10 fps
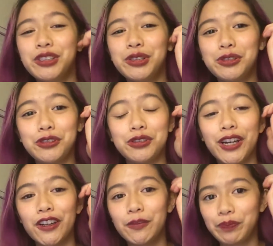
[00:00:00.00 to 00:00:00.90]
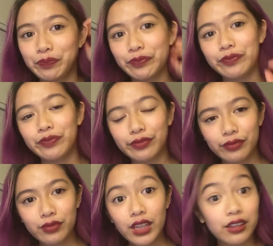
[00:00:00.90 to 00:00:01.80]
to
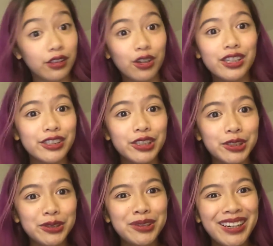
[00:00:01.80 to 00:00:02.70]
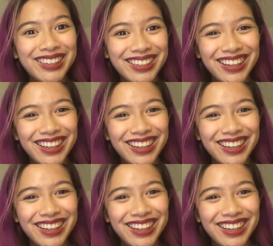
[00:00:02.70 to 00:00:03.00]
look to,